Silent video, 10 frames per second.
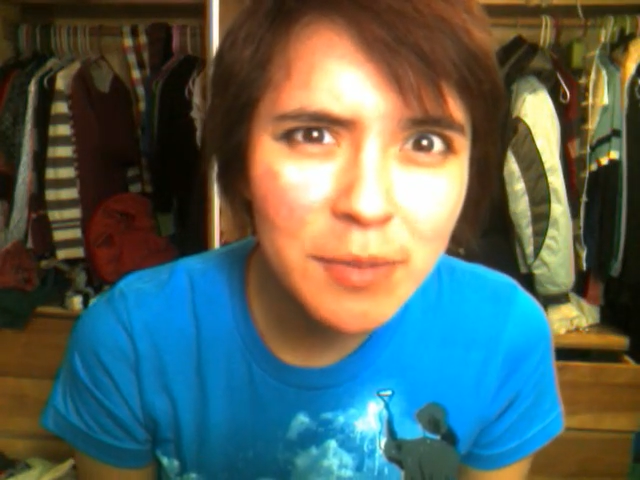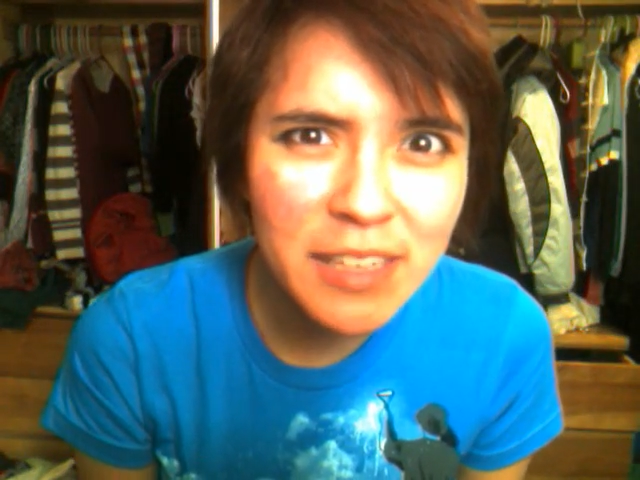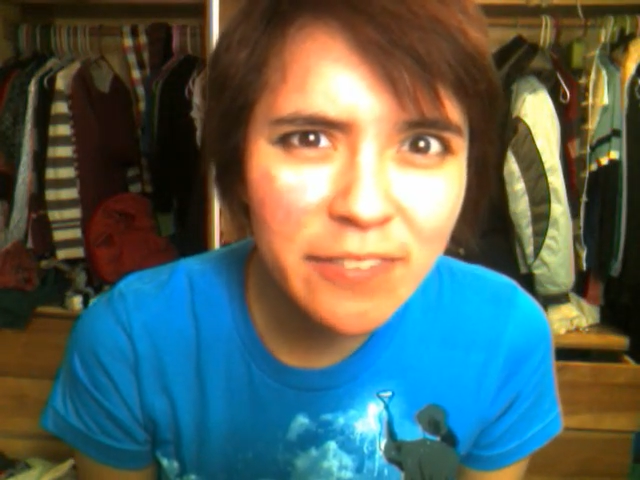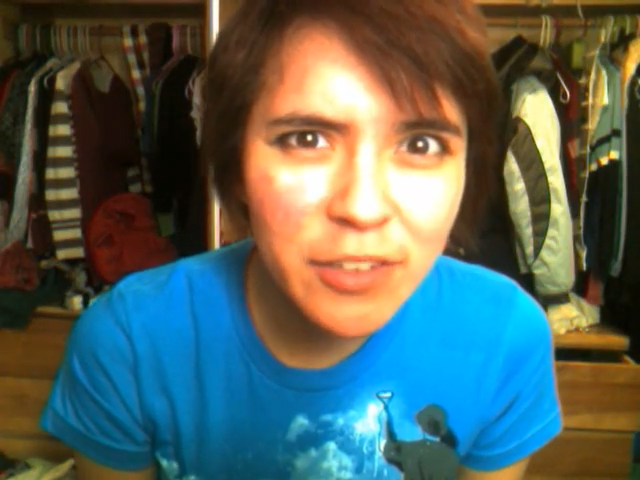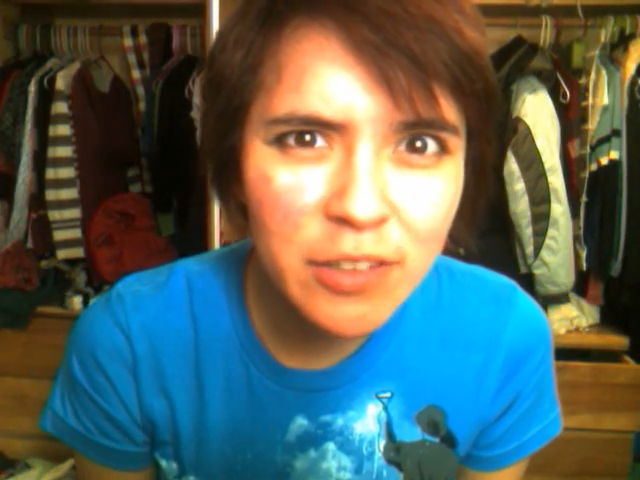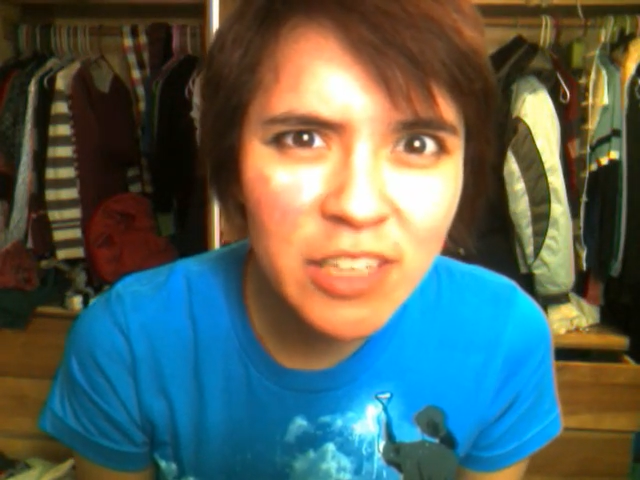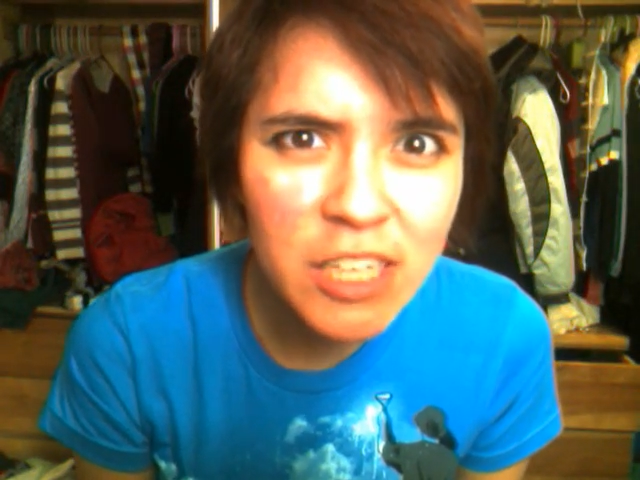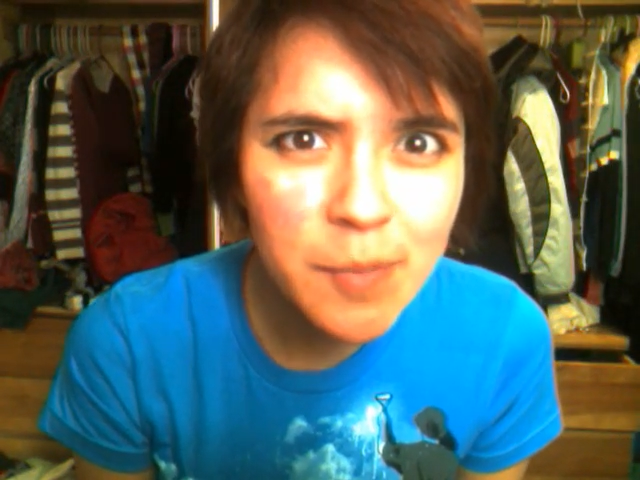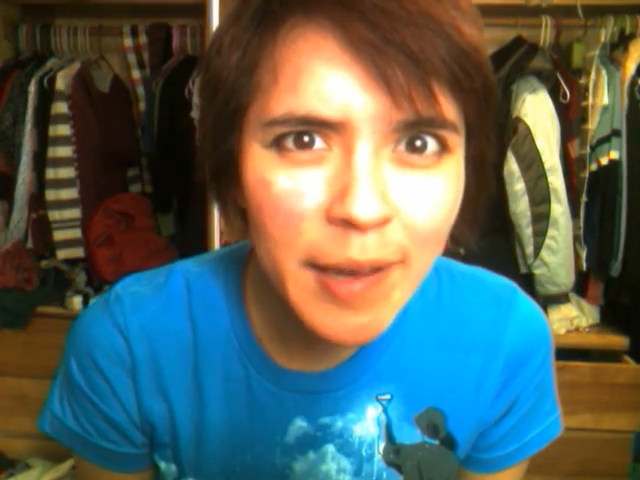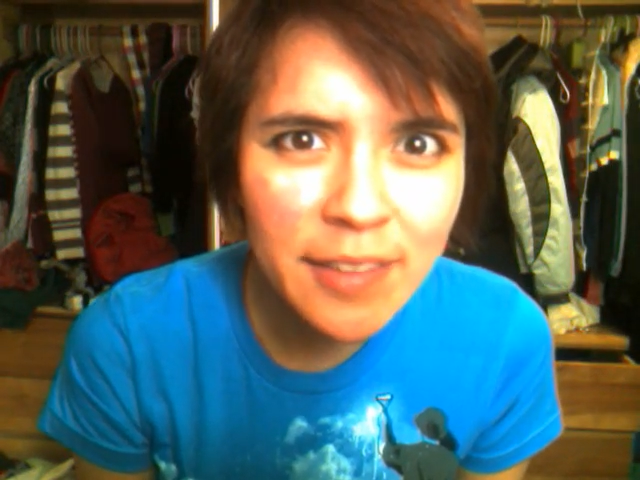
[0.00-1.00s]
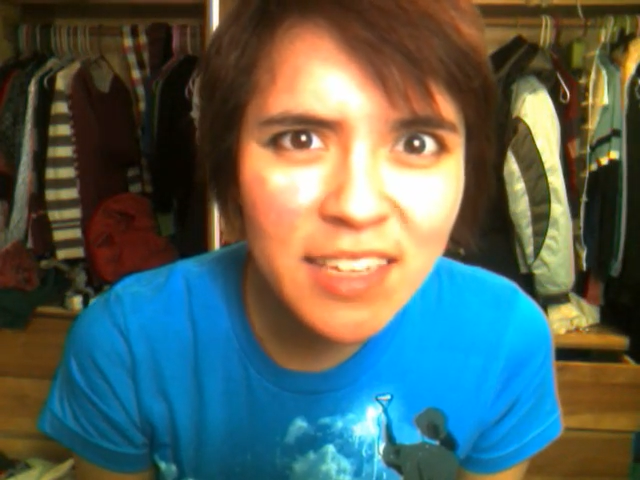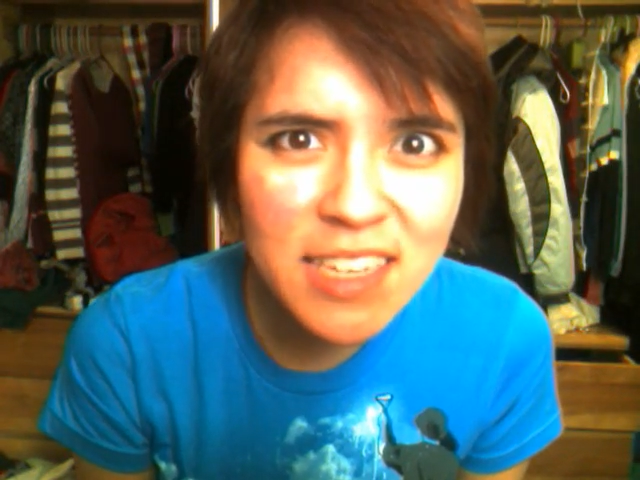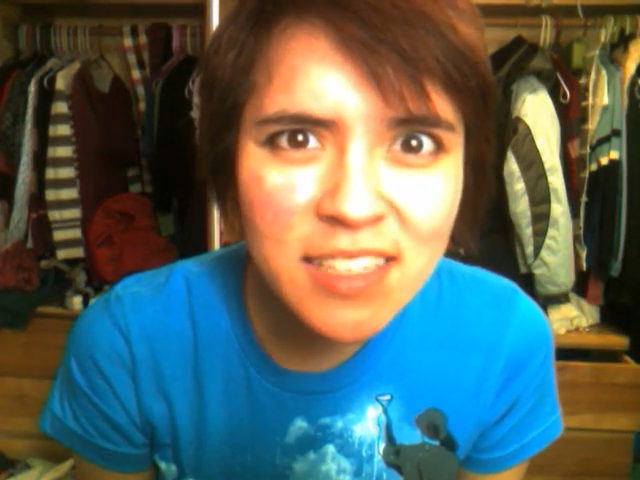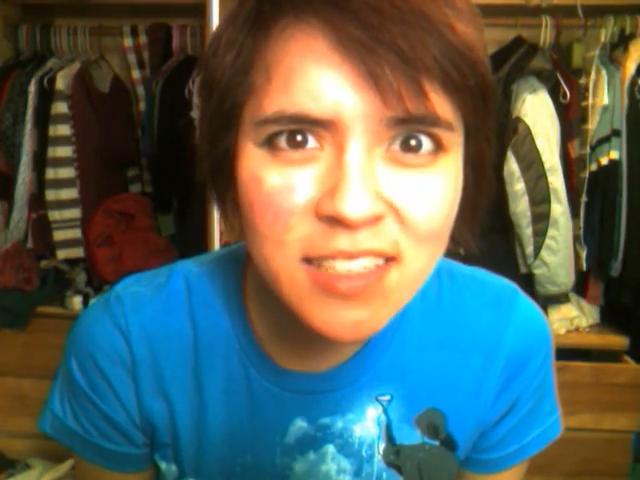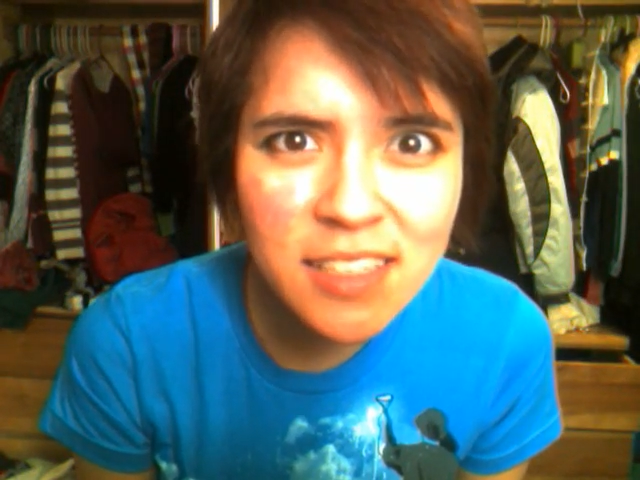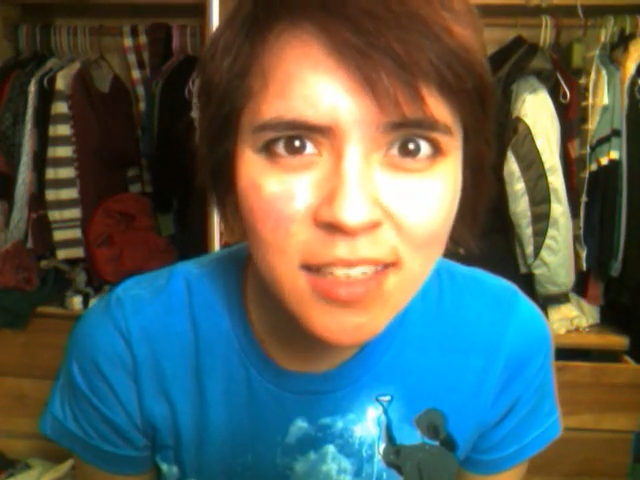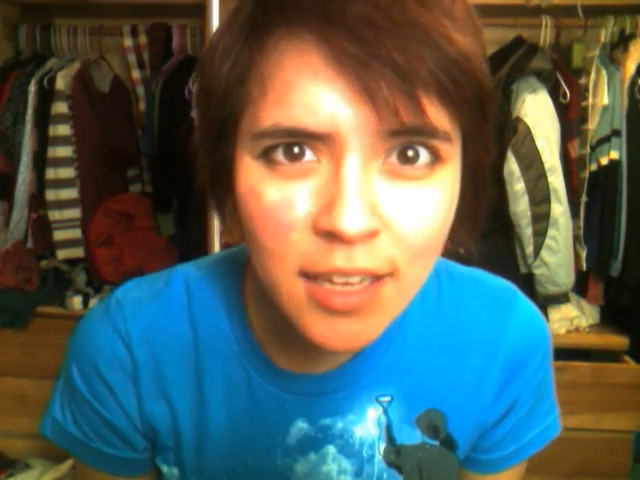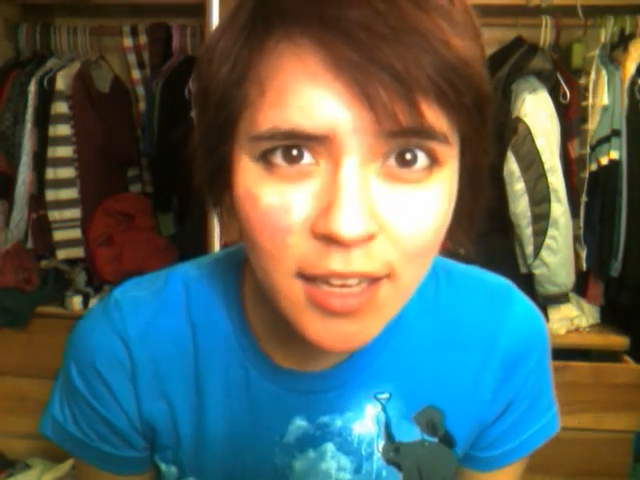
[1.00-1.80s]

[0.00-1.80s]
me to feel good about this?